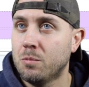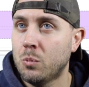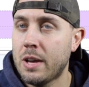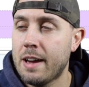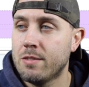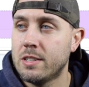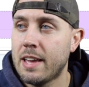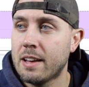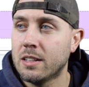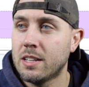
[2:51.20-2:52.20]
we have the
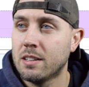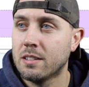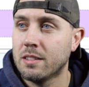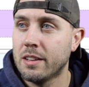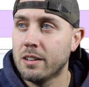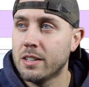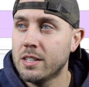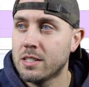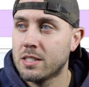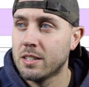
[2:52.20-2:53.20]
daily. There it
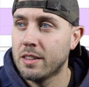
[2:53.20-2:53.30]
is,